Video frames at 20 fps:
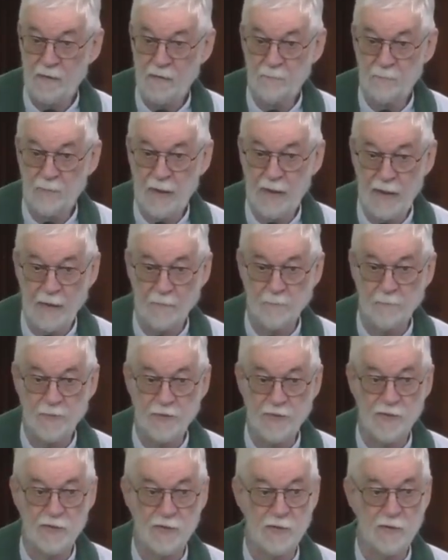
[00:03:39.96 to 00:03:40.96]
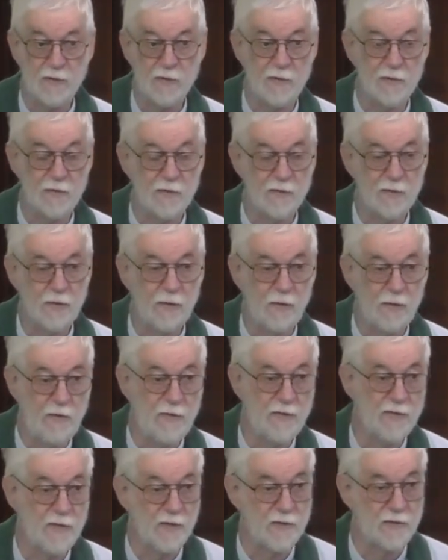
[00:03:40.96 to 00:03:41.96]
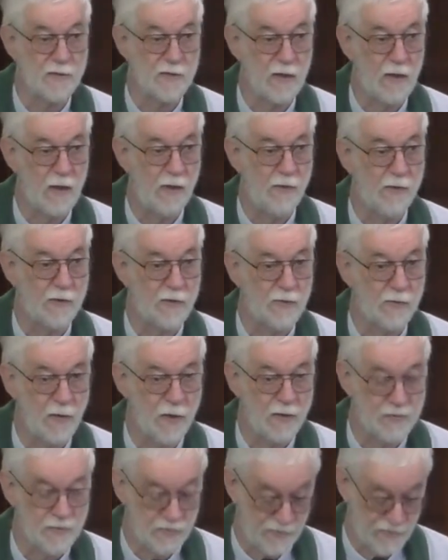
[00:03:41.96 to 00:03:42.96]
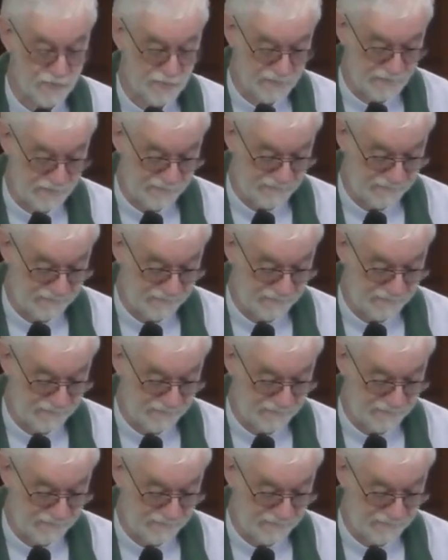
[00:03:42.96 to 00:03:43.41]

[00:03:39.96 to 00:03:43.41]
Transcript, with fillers: perhaps to lose it on a cross.